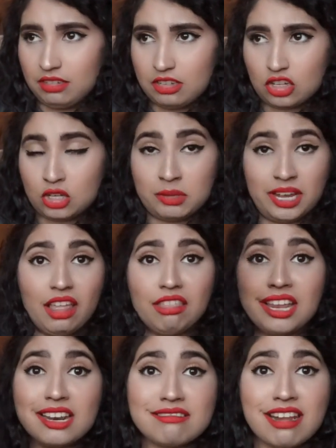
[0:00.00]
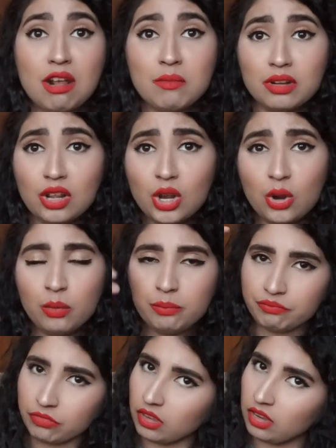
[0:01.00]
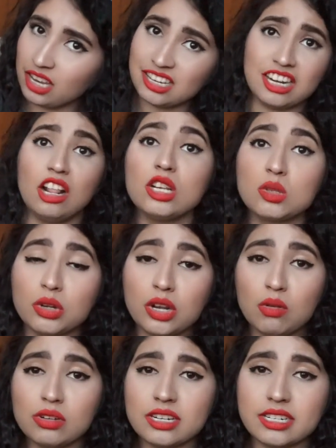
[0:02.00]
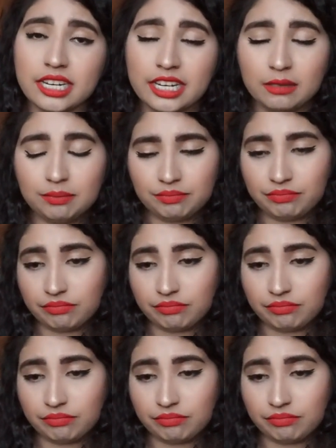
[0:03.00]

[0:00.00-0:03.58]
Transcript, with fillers: excuse me, linked down below. Tell us what y'all want to see.